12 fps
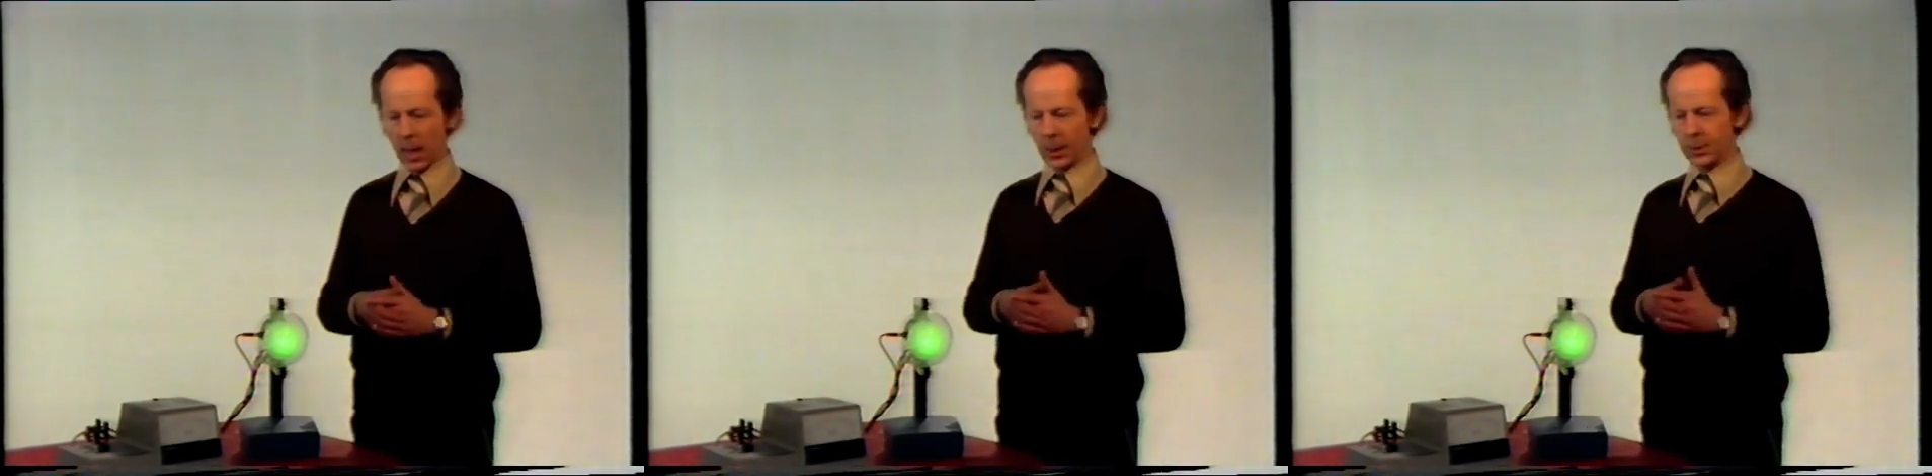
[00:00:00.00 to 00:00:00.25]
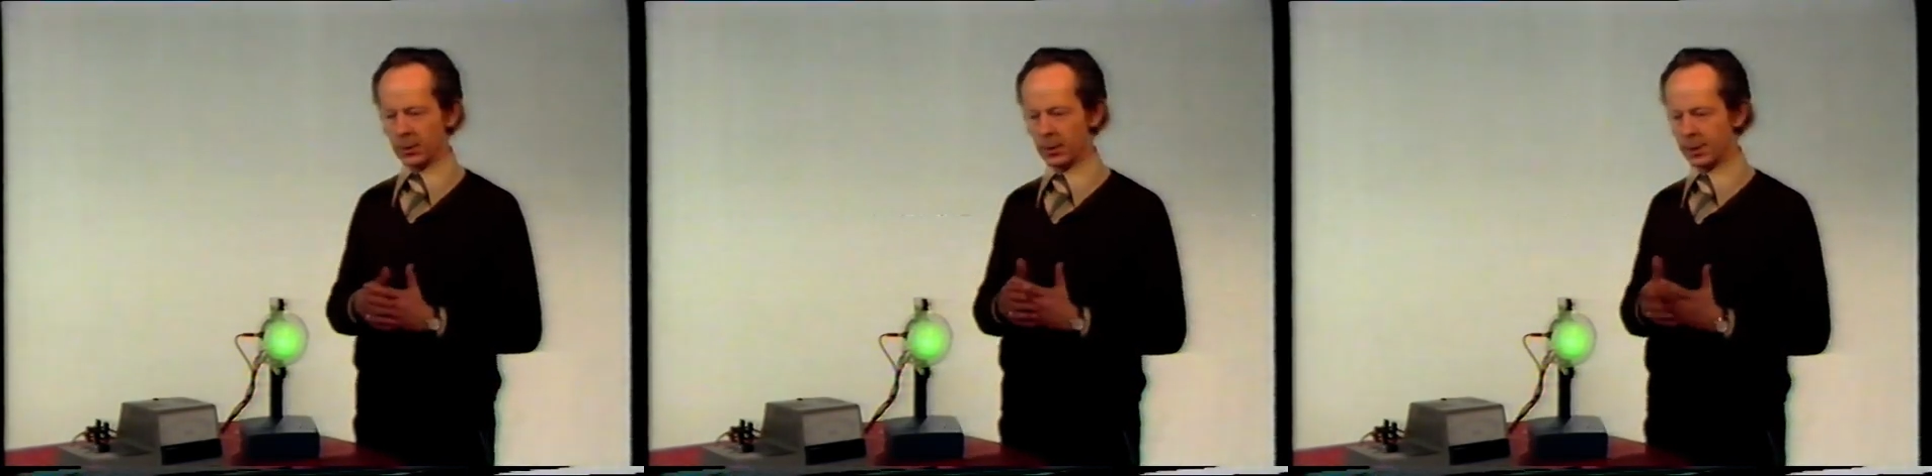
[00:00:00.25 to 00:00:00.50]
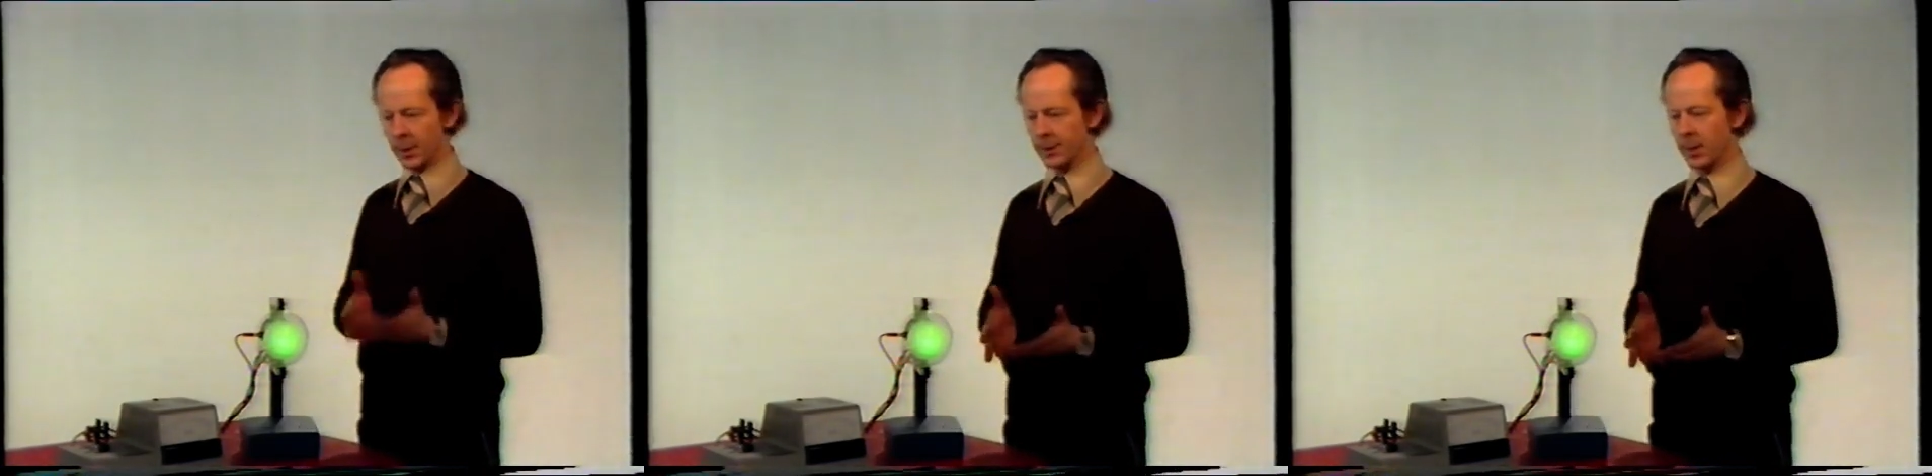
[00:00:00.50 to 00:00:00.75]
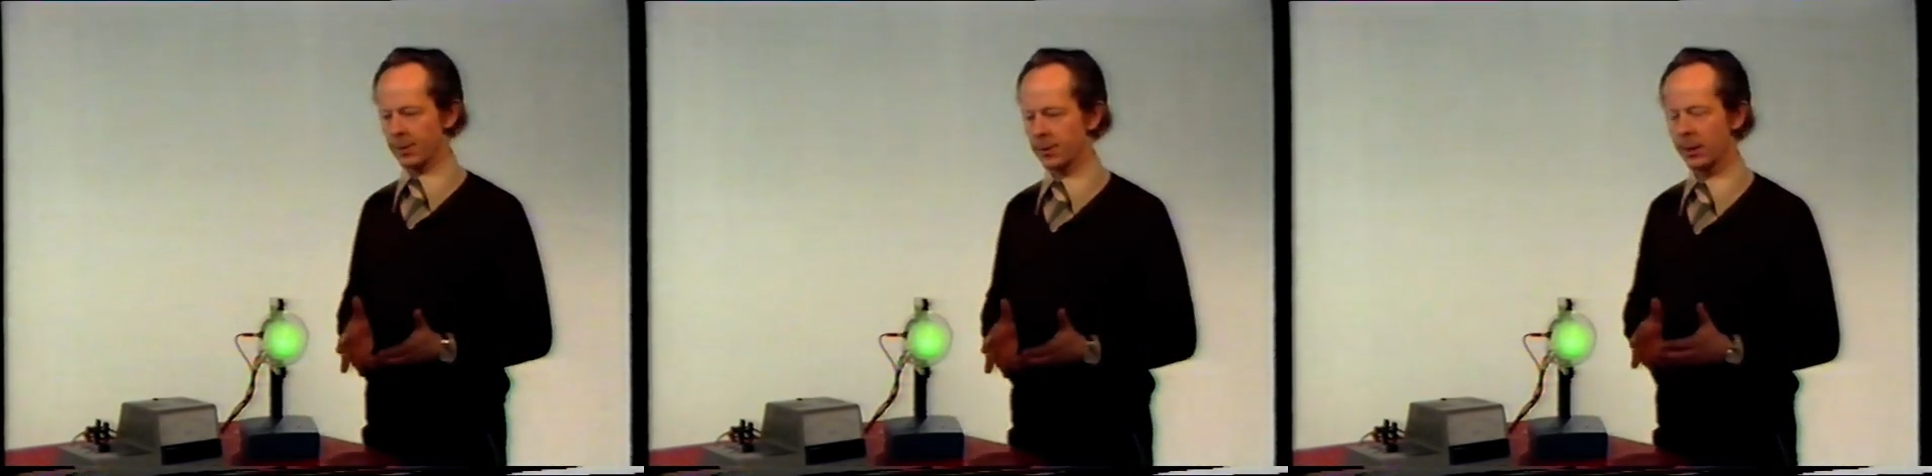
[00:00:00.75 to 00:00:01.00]
And so it turns
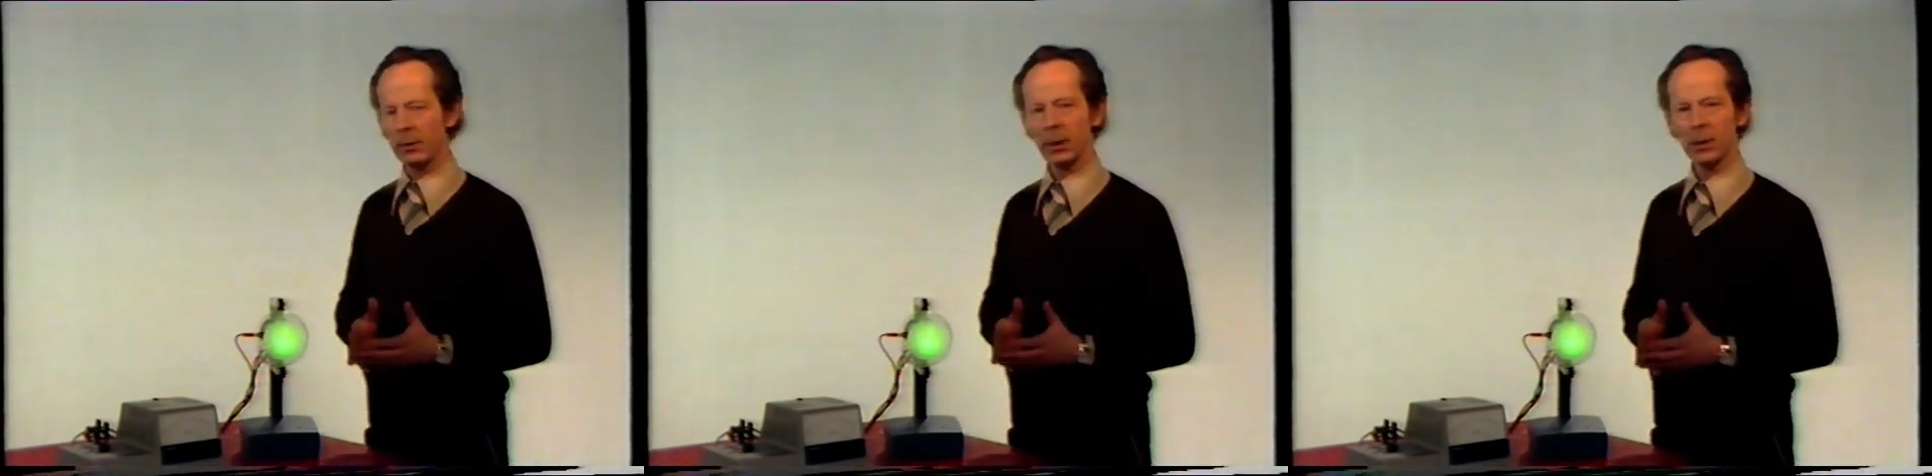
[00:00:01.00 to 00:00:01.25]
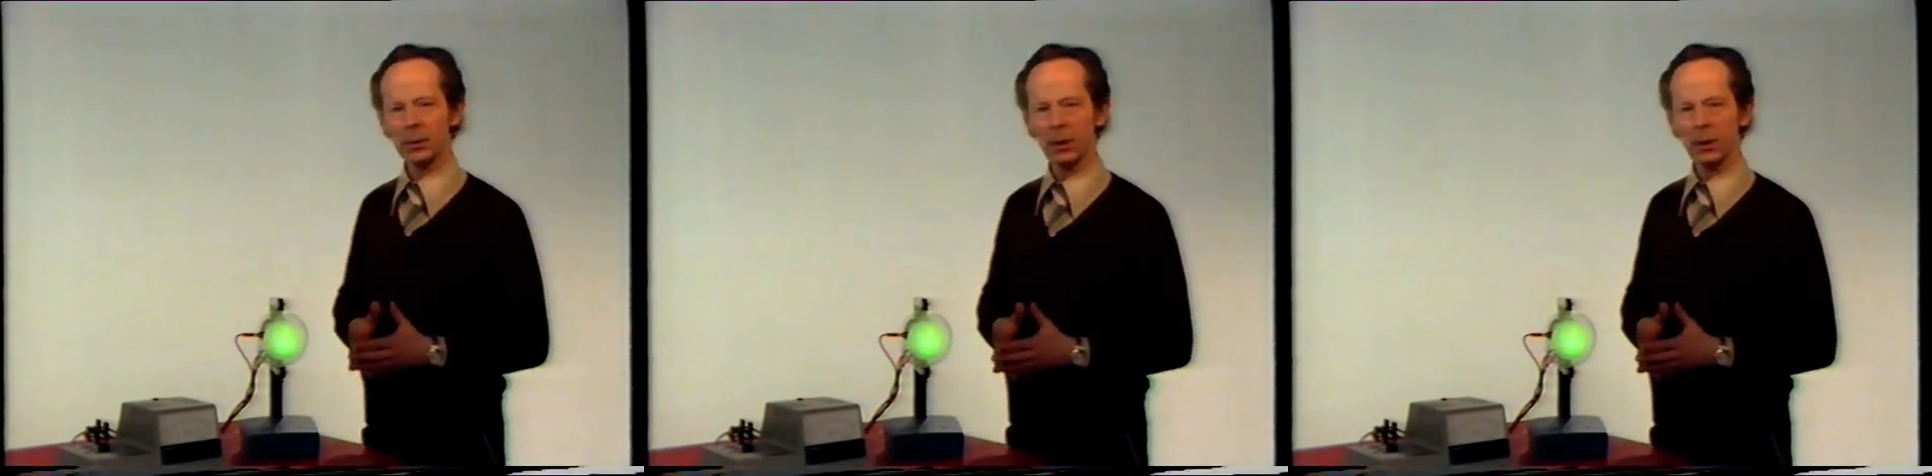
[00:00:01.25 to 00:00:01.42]
out that there is